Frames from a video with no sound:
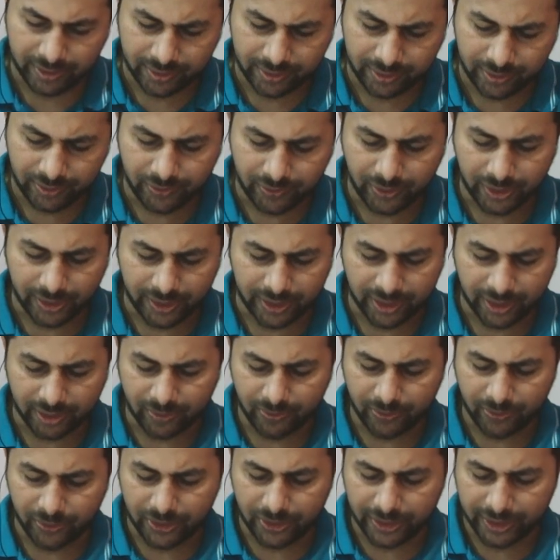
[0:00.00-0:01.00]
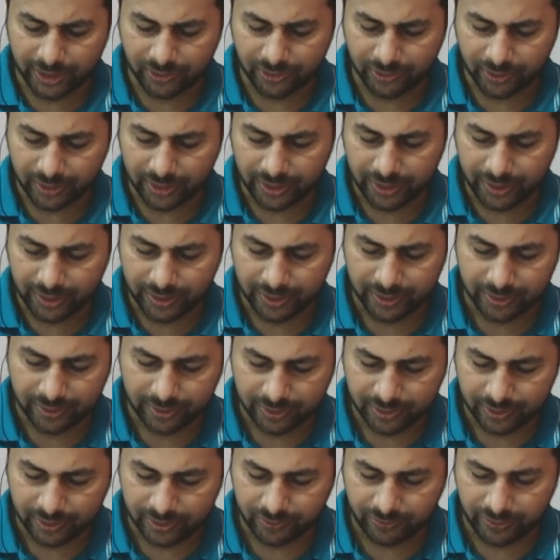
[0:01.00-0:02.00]
You want cutoff voltage only,
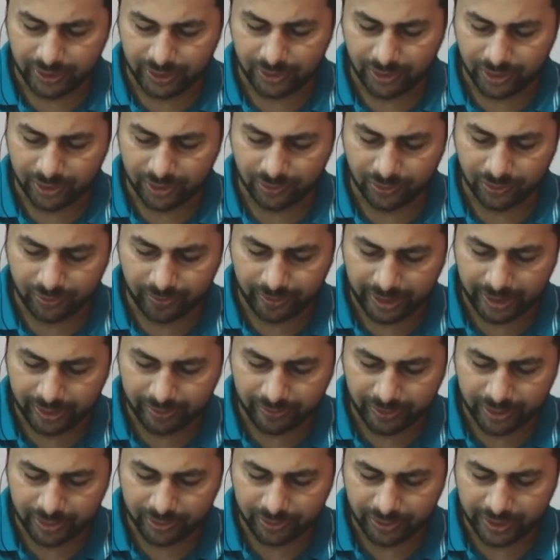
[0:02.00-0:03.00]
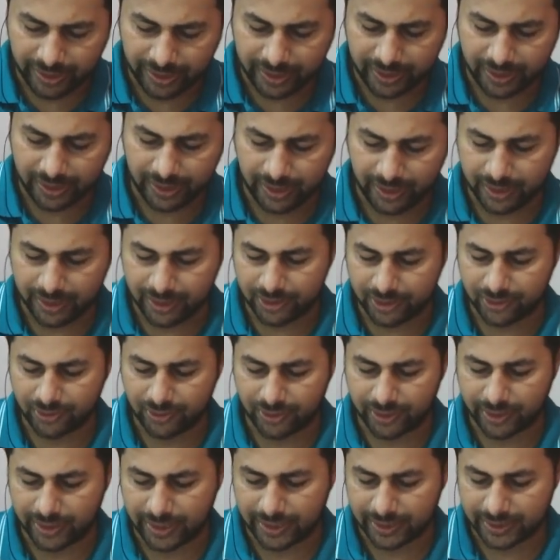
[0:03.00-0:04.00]
so V naught would be equal to, take E also
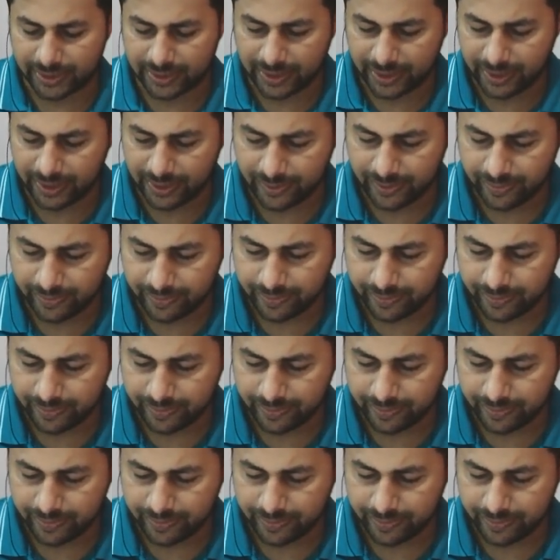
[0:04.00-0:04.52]
on that side,